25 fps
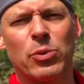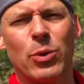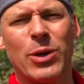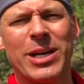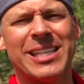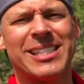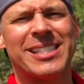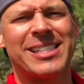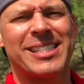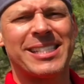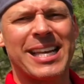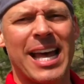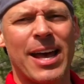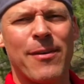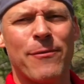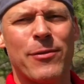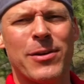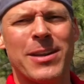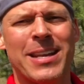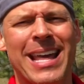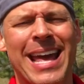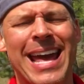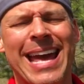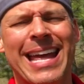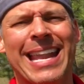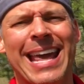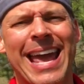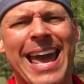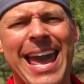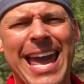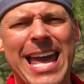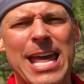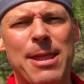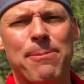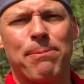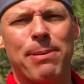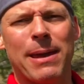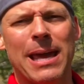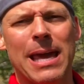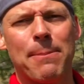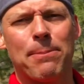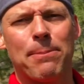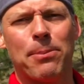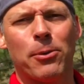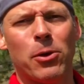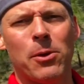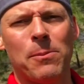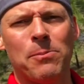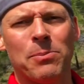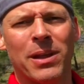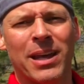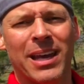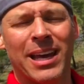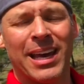honored to receive not just one,